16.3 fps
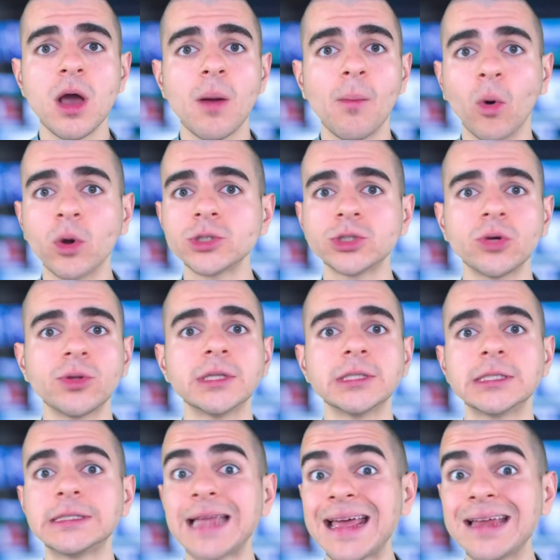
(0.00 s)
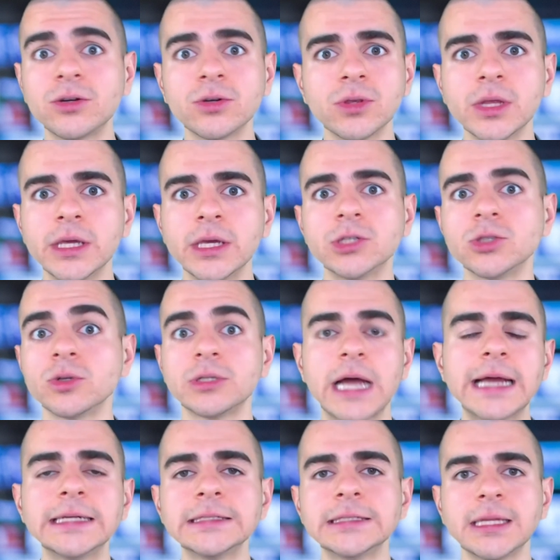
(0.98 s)
more so than standard leagues or
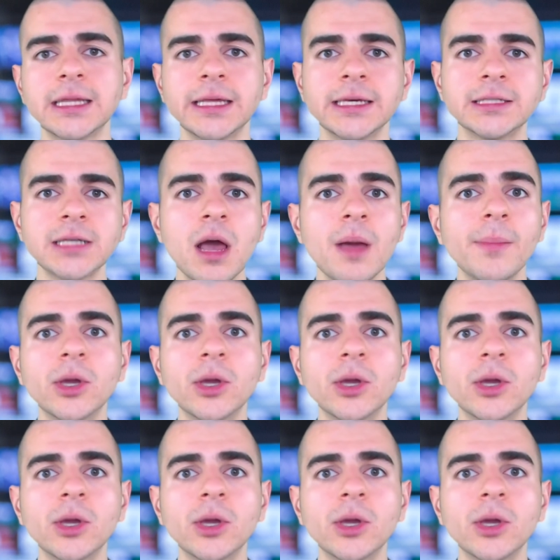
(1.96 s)
dynasty leagues,